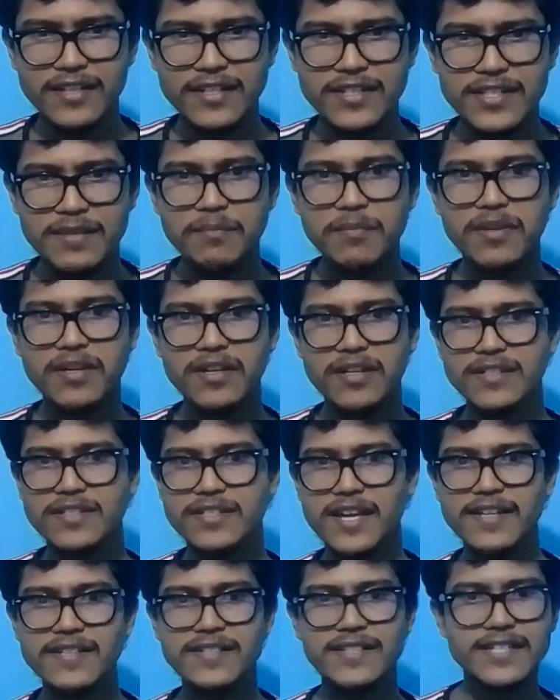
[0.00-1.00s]
it
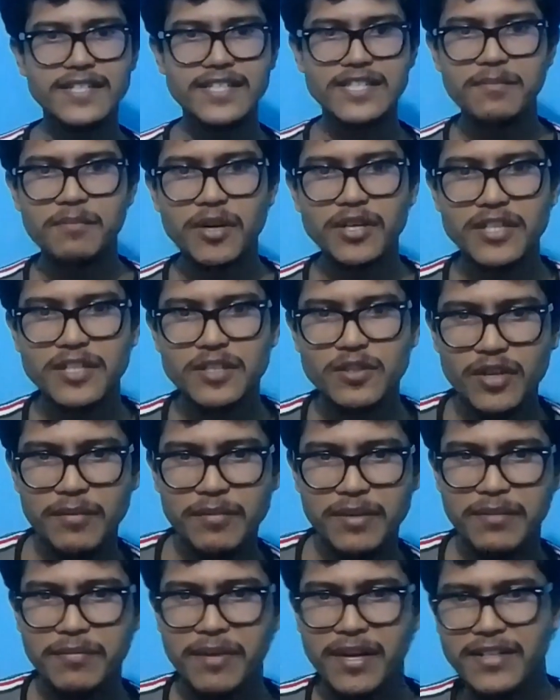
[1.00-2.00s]
says it's important to
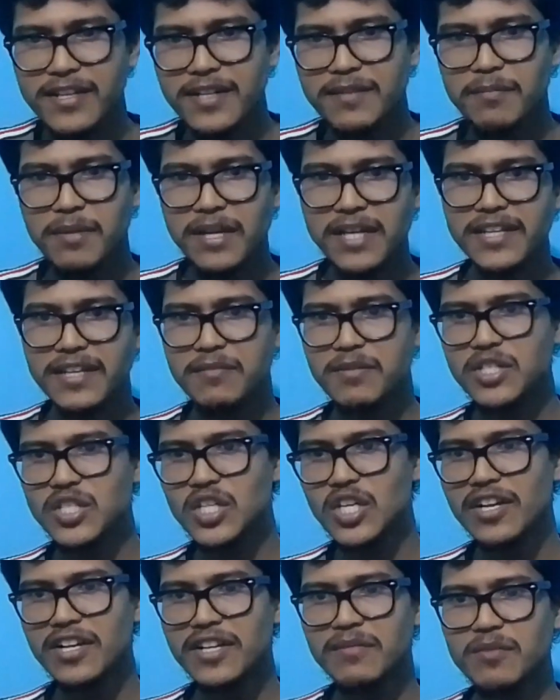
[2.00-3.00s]
keep in mind that building a
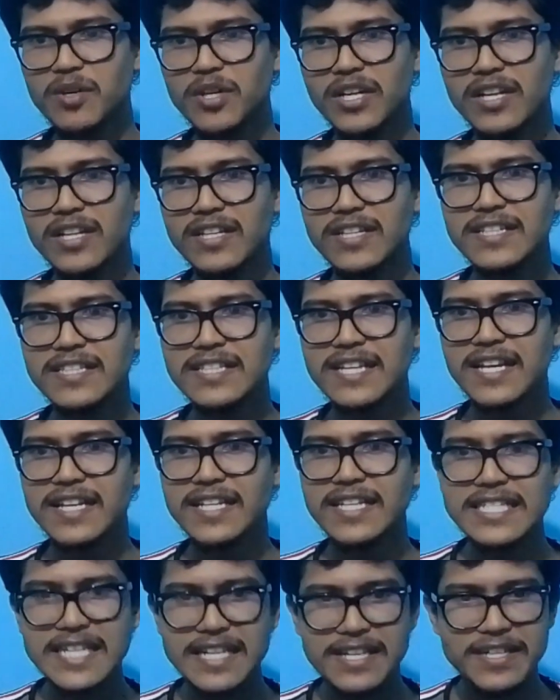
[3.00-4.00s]
machine learning model is
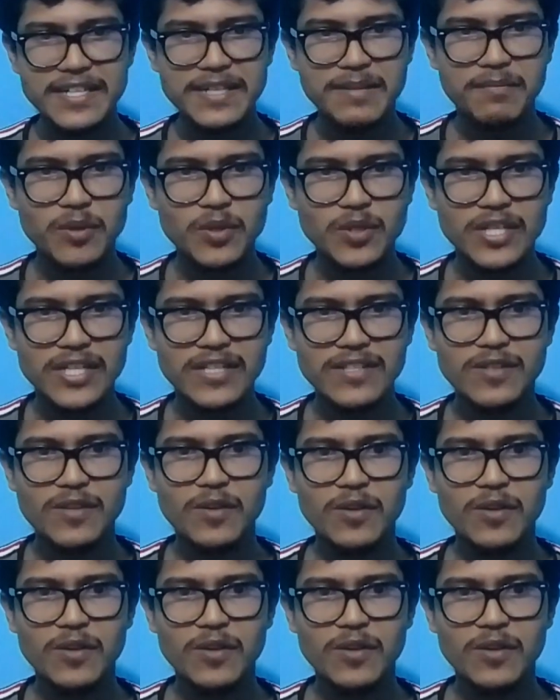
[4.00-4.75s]
an iterative process,